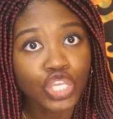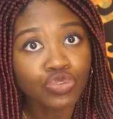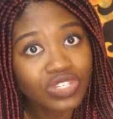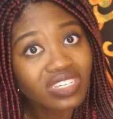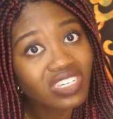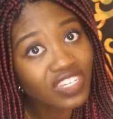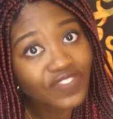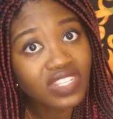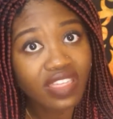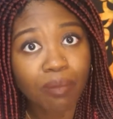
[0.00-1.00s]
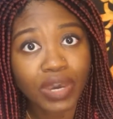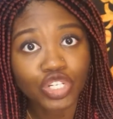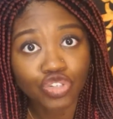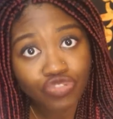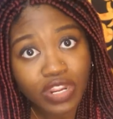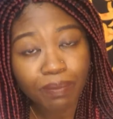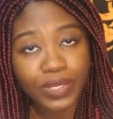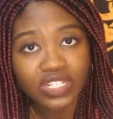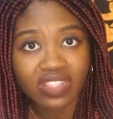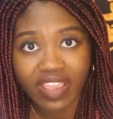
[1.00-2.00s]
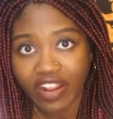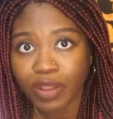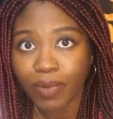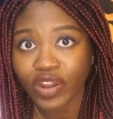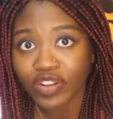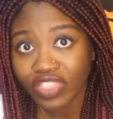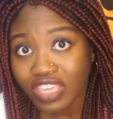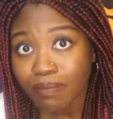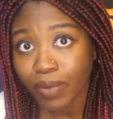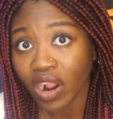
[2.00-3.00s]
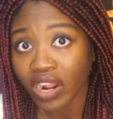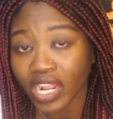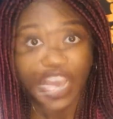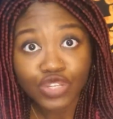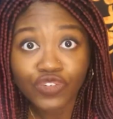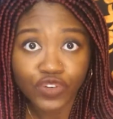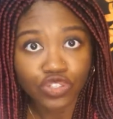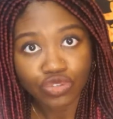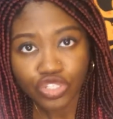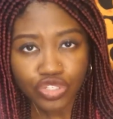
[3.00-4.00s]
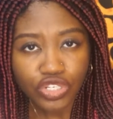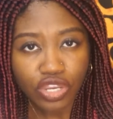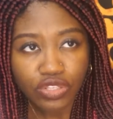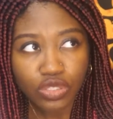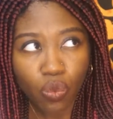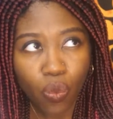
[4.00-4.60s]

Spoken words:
you can gift them a trip to the Harry Potter theme park at Universal Studios.